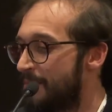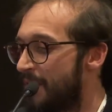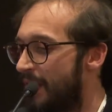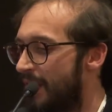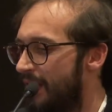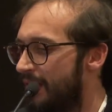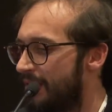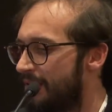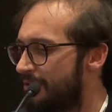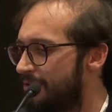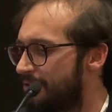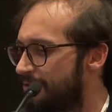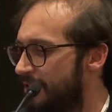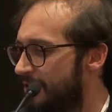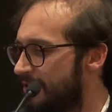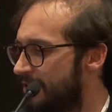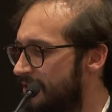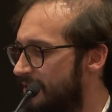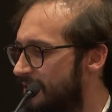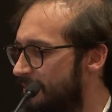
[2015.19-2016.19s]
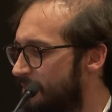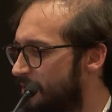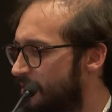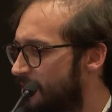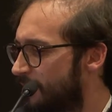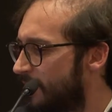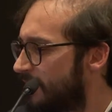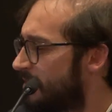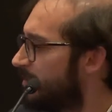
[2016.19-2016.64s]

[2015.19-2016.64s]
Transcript: I know you're writing a book about the